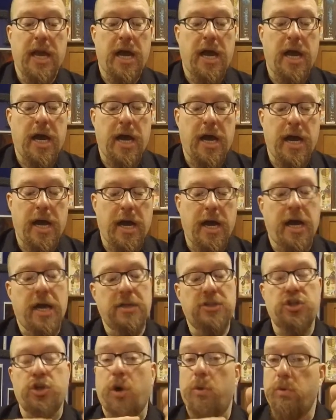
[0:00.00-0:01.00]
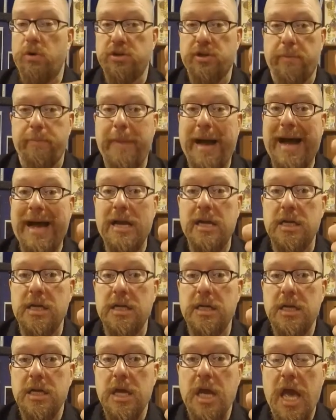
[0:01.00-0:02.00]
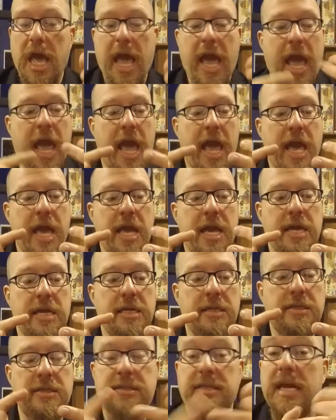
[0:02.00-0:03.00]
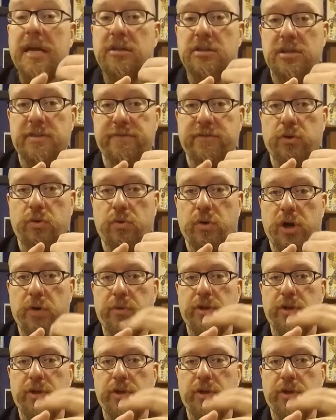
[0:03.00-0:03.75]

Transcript: uh, Star Wars Armada and Sails of Glory,